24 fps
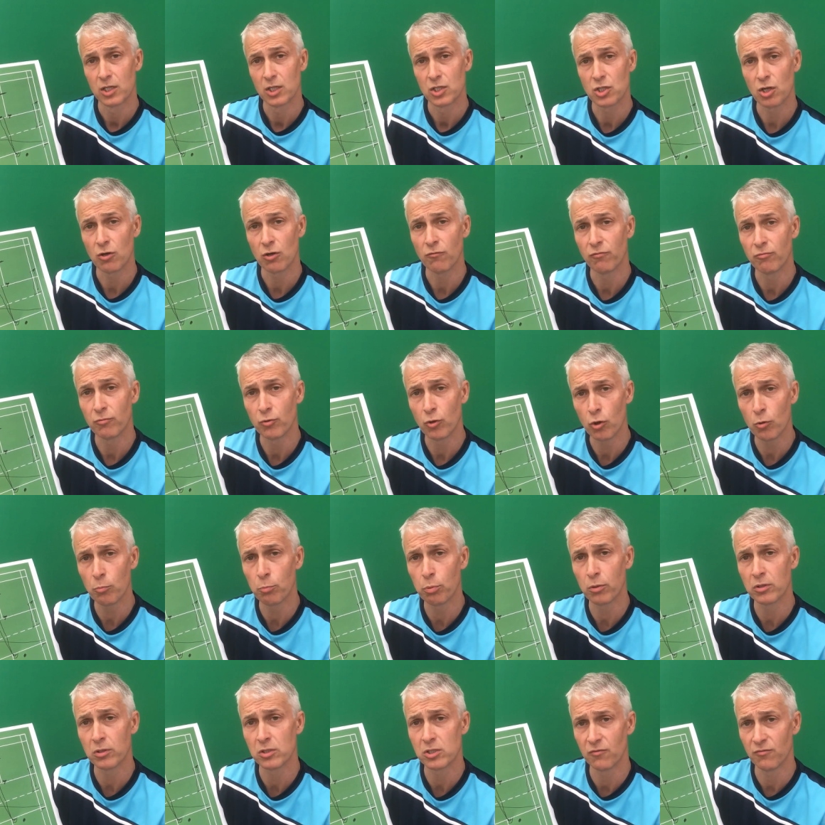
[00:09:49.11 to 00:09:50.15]
So from your
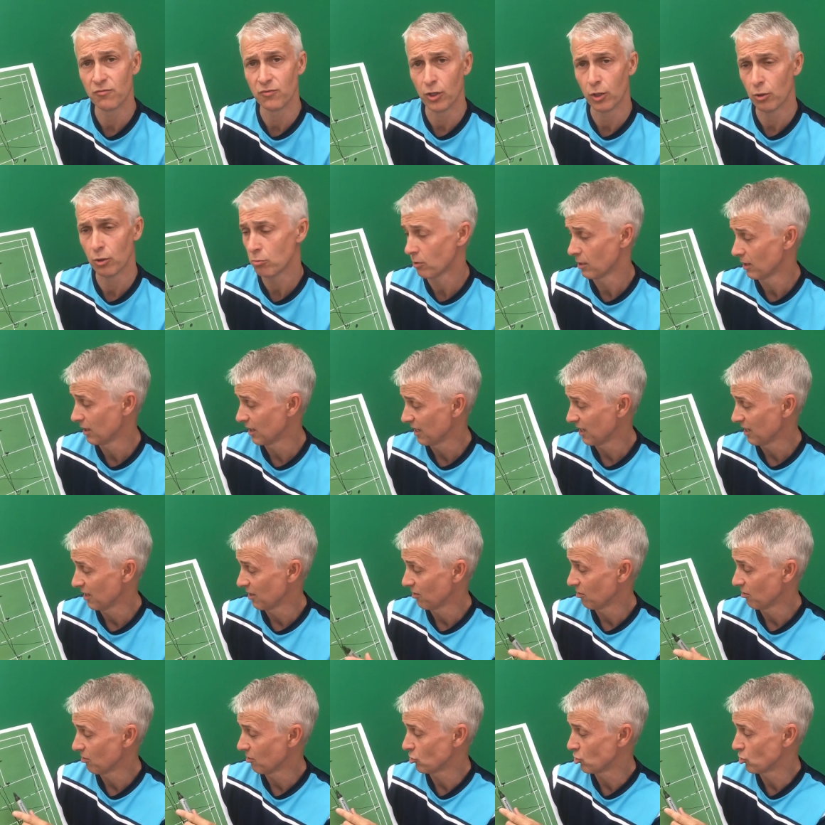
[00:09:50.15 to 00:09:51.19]
point of view,
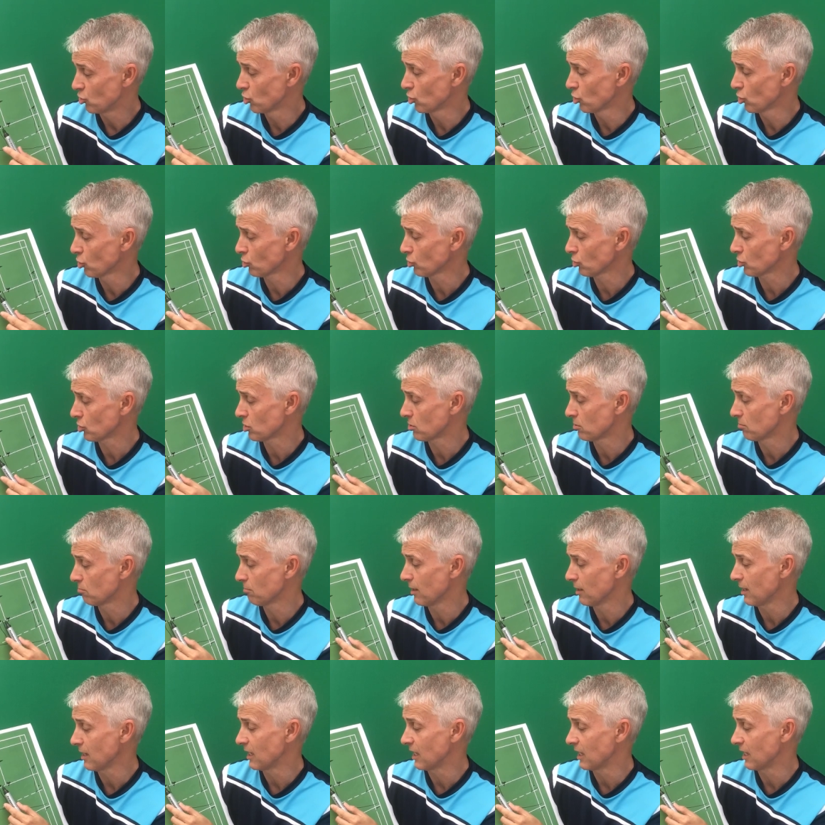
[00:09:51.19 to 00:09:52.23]
just
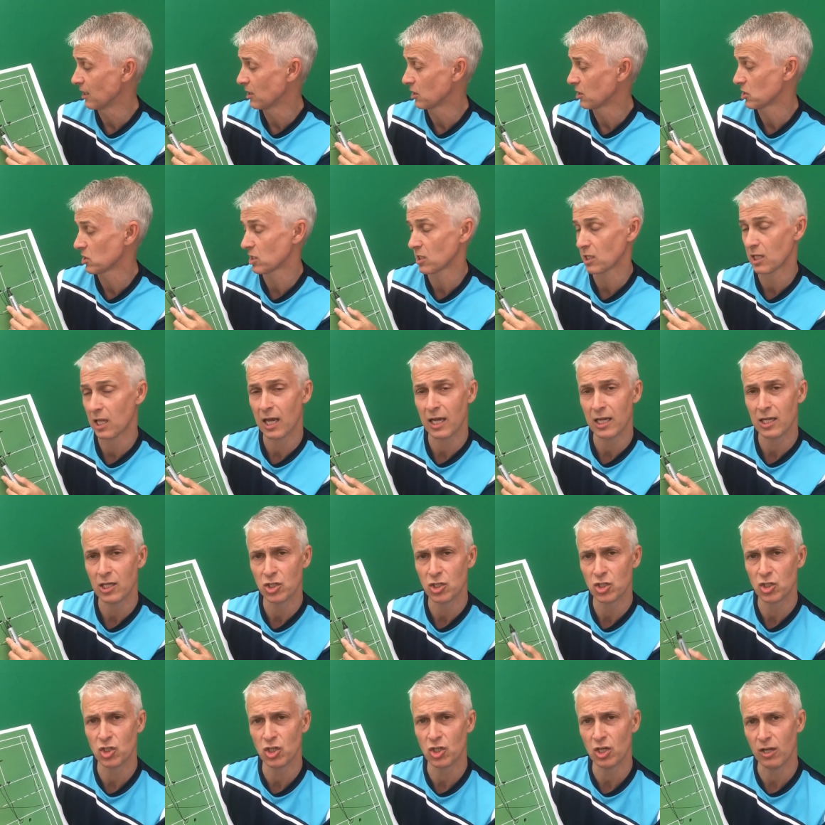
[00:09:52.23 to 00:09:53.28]
making a
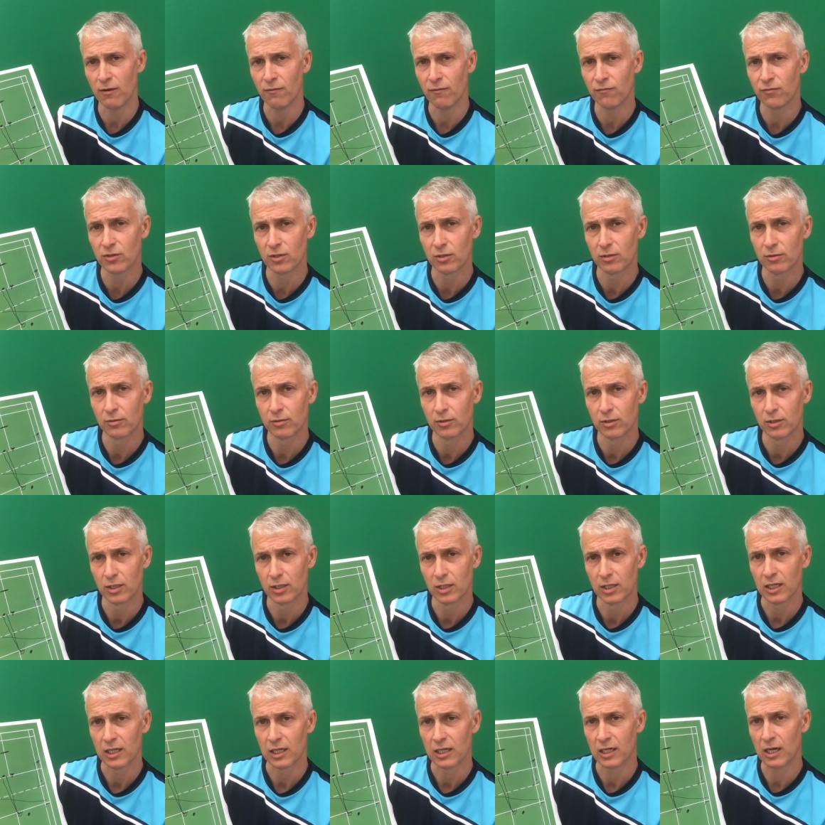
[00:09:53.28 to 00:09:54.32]
slight shift
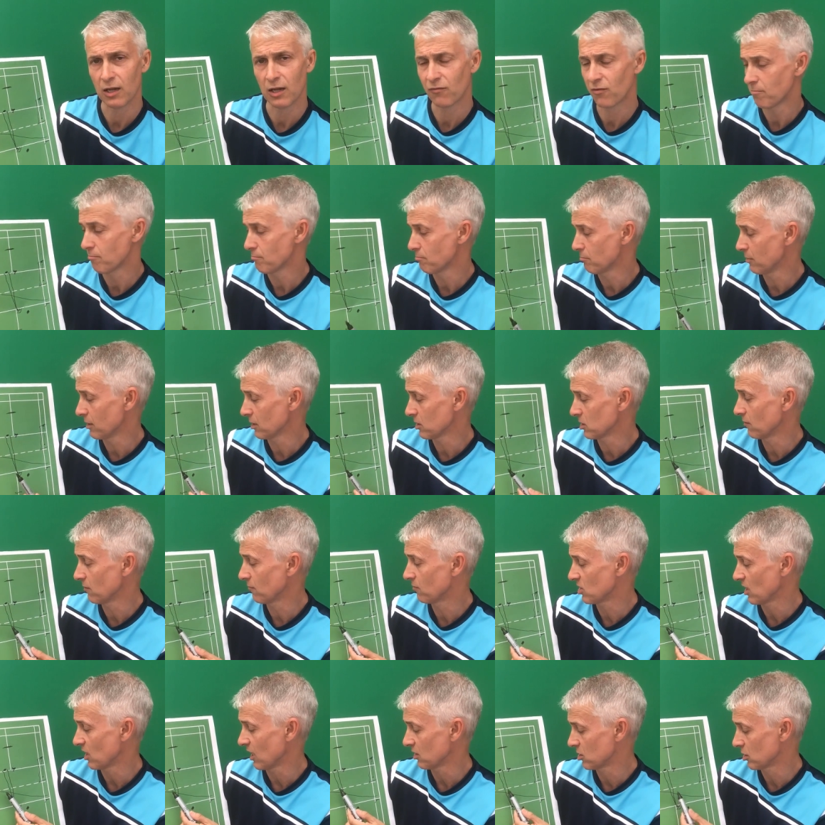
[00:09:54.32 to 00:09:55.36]
can have a
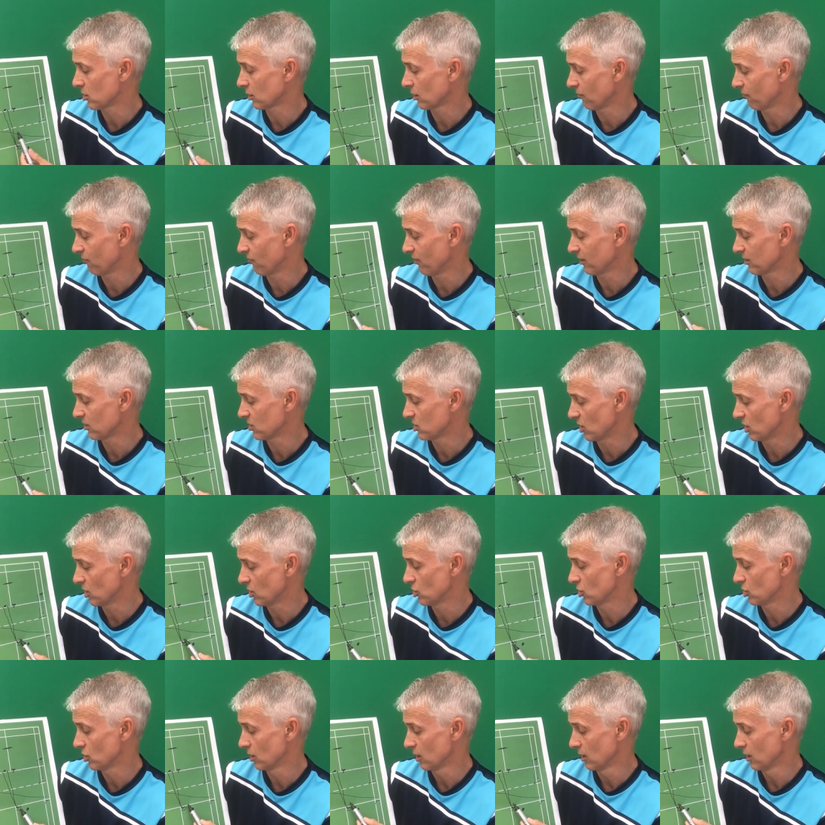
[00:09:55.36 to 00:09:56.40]
massive tactical
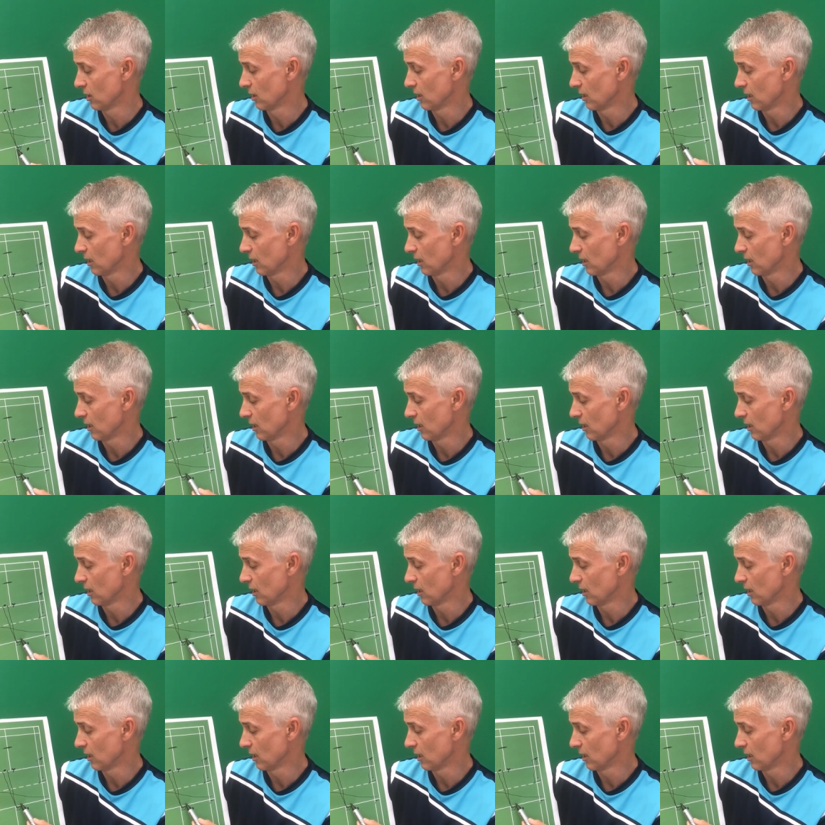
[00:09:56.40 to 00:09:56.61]
advantage